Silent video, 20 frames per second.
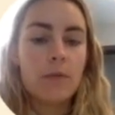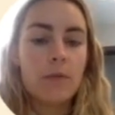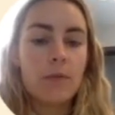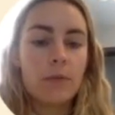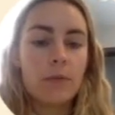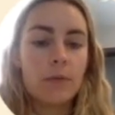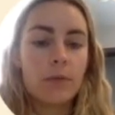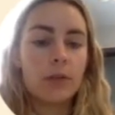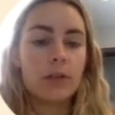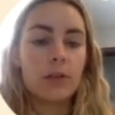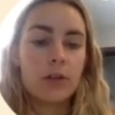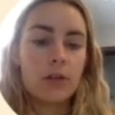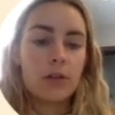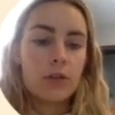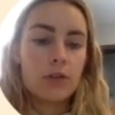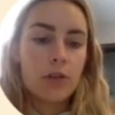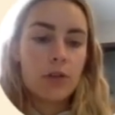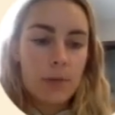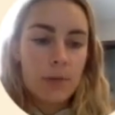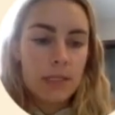we will learn
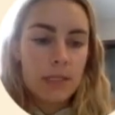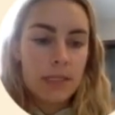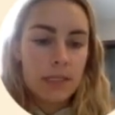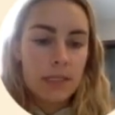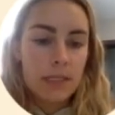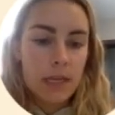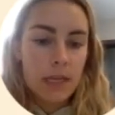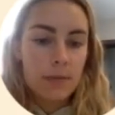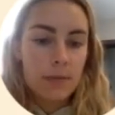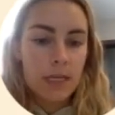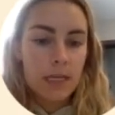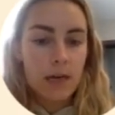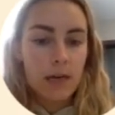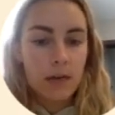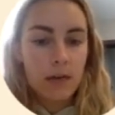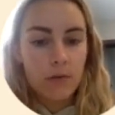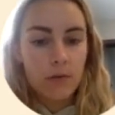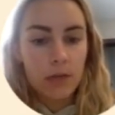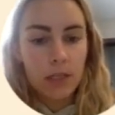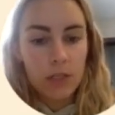treatment steps to
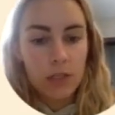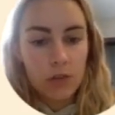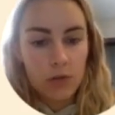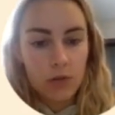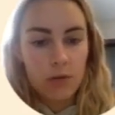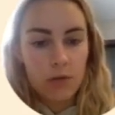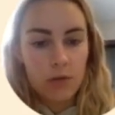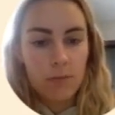adequately treat